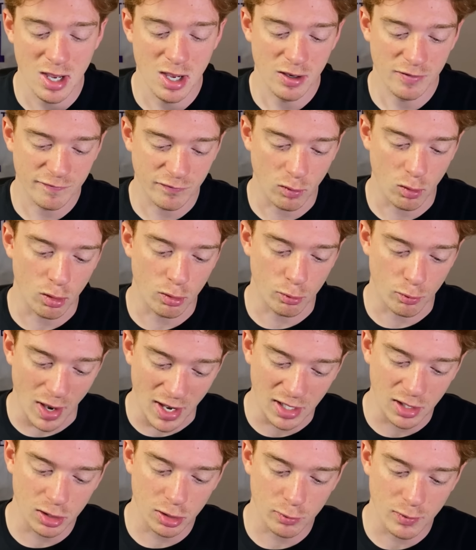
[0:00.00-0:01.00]
for
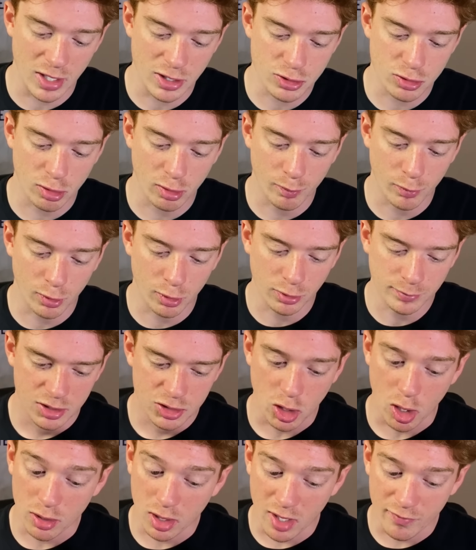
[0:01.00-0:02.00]
regular Retro Bowl.
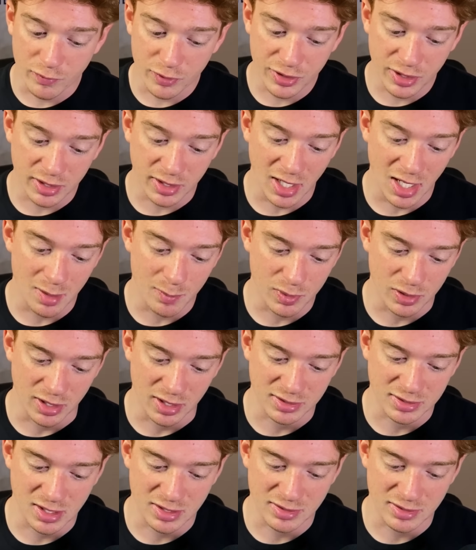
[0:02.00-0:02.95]
Starting off with the gameplay, it says